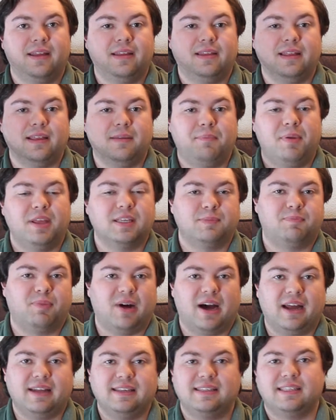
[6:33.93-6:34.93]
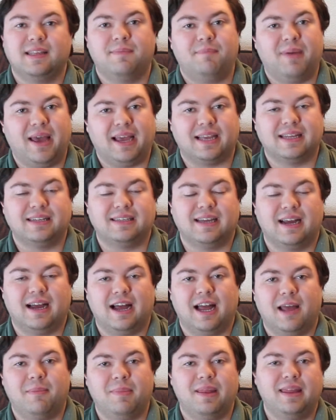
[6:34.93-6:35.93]
his body sent back in
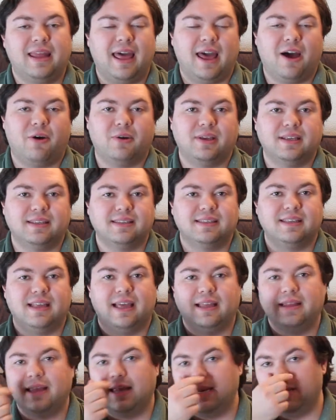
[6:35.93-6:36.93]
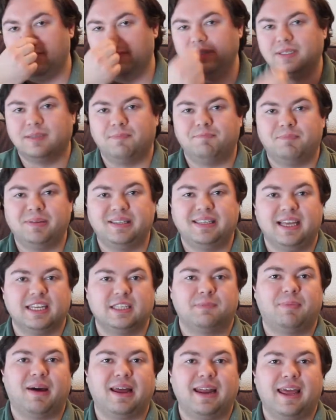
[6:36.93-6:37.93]
time, and now he was
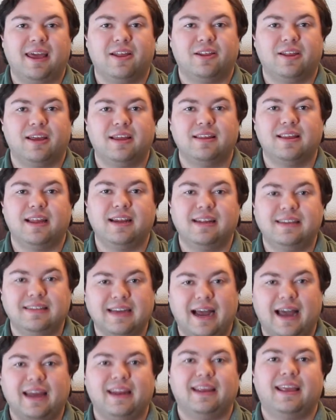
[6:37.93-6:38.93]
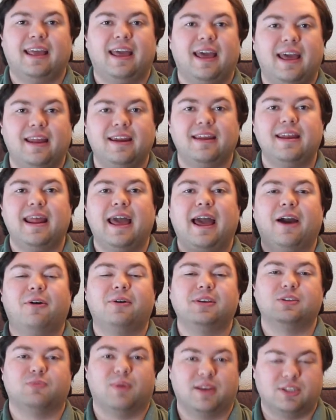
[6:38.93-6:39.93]
possessed by an alien, and then he died again, and now
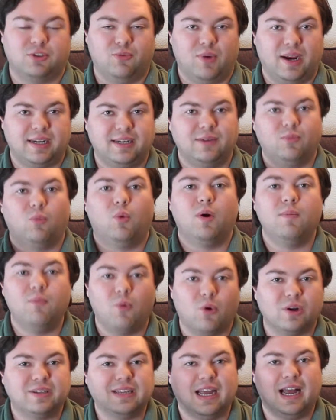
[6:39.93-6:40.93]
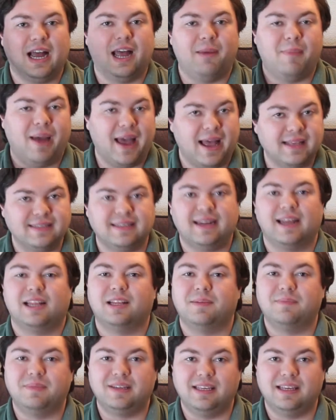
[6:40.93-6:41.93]
he's resurrected one more time as an
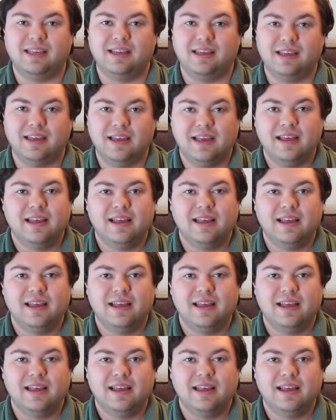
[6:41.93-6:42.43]
LMD.